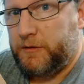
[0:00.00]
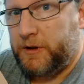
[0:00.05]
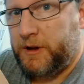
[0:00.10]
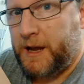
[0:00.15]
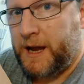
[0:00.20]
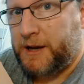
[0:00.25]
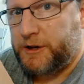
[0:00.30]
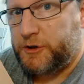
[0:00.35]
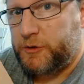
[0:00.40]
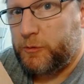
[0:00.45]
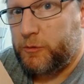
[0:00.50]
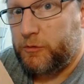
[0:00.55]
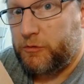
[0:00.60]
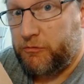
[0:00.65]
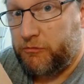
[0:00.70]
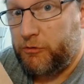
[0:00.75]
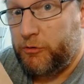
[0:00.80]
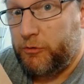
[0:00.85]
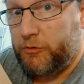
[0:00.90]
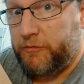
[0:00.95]
the actual
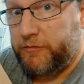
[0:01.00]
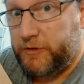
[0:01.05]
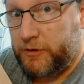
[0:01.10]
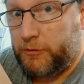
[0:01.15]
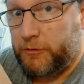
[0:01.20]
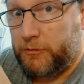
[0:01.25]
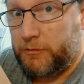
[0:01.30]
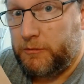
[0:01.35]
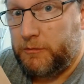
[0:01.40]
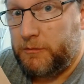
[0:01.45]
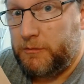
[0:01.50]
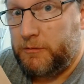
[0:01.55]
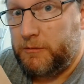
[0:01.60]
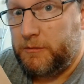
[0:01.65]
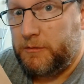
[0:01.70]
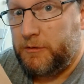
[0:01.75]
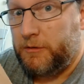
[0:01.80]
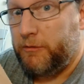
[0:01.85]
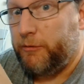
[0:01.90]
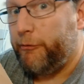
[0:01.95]
groove tool
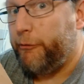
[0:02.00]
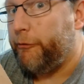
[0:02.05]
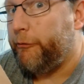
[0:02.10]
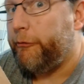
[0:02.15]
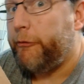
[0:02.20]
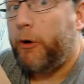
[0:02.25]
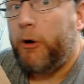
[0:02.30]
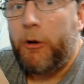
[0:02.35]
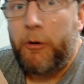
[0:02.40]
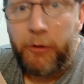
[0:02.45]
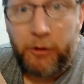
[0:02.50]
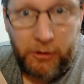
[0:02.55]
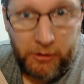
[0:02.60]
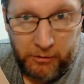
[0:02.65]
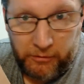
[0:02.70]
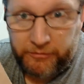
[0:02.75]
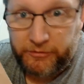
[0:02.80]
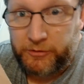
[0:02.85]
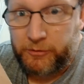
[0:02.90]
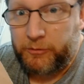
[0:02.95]
follow the
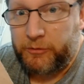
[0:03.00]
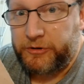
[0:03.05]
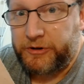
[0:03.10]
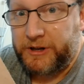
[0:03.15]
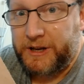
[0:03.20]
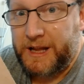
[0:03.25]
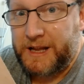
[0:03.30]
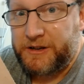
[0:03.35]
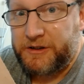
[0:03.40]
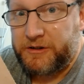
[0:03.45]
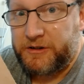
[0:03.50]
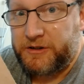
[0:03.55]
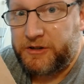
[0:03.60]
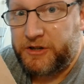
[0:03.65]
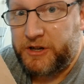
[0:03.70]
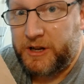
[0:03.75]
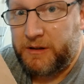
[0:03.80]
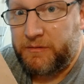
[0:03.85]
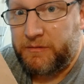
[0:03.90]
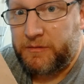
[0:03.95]
contours of the edge of the
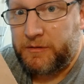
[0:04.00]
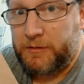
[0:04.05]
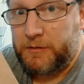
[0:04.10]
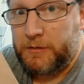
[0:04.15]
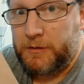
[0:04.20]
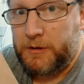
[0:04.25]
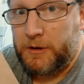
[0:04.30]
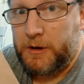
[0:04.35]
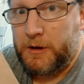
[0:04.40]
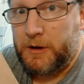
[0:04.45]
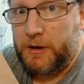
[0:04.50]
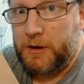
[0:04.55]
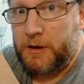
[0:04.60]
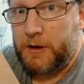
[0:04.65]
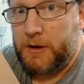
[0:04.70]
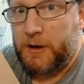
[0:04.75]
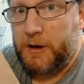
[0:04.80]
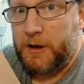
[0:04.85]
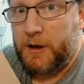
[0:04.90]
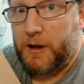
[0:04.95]
sheath,
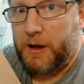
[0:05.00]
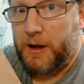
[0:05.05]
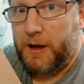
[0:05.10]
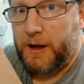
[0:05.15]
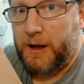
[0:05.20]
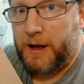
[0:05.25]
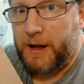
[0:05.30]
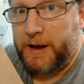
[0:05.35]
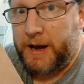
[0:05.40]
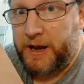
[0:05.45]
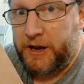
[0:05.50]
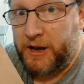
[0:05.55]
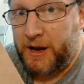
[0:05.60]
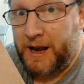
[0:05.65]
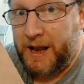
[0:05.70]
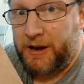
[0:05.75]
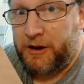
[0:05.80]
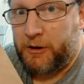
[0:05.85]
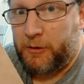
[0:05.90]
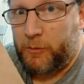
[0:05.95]
and then
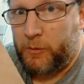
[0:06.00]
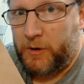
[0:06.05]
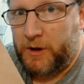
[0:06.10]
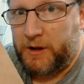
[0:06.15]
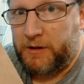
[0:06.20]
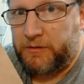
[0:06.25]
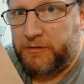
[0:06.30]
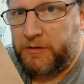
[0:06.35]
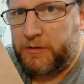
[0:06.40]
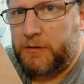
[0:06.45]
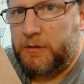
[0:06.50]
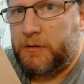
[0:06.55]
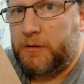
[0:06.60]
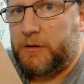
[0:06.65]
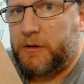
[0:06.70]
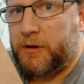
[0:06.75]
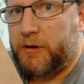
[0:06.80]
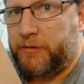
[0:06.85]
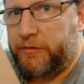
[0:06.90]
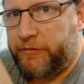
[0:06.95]
you'll end up with
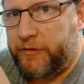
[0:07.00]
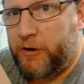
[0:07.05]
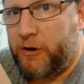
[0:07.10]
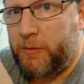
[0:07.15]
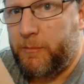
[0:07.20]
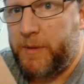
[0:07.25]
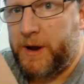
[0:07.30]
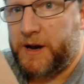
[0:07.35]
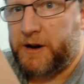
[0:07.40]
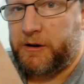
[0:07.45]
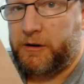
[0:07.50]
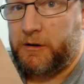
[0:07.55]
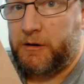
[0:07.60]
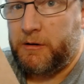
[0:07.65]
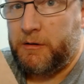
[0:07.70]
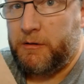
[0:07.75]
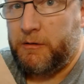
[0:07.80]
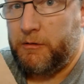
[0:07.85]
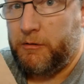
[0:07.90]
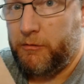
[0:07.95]
a far better
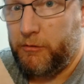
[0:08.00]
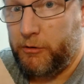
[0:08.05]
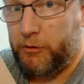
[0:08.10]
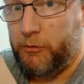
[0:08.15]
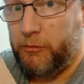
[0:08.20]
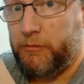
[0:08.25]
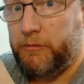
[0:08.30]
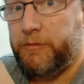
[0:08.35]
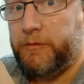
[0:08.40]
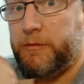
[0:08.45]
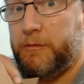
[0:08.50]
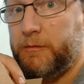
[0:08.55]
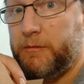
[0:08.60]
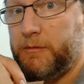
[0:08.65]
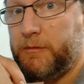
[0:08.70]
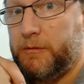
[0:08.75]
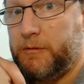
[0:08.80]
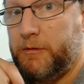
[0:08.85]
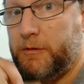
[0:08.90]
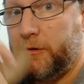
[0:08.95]
groove
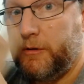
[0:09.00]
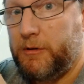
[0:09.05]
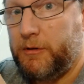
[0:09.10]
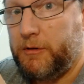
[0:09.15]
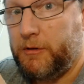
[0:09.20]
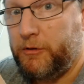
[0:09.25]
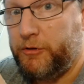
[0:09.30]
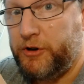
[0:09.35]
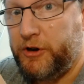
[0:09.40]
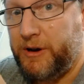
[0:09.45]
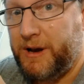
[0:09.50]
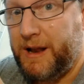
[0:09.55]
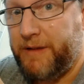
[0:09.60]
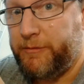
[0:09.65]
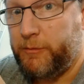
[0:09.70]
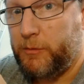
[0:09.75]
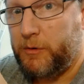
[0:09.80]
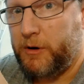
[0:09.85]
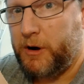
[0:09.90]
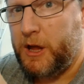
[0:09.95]
on your
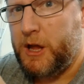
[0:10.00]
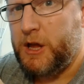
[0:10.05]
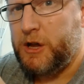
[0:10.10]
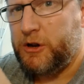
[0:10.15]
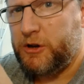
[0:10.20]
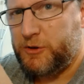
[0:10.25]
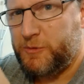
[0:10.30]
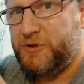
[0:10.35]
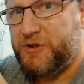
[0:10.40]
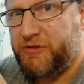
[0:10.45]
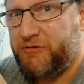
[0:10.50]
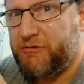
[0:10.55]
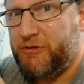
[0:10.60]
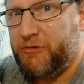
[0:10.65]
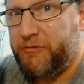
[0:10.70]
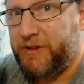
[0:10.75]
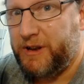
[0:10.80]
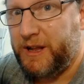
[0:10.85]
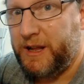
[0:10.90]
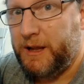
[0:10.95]
lever work. Because once you
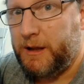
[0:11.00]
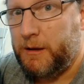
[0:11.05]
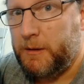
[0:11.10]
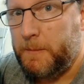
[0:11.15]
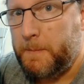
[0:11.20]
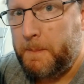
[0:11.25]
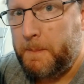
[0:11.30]
grooved it,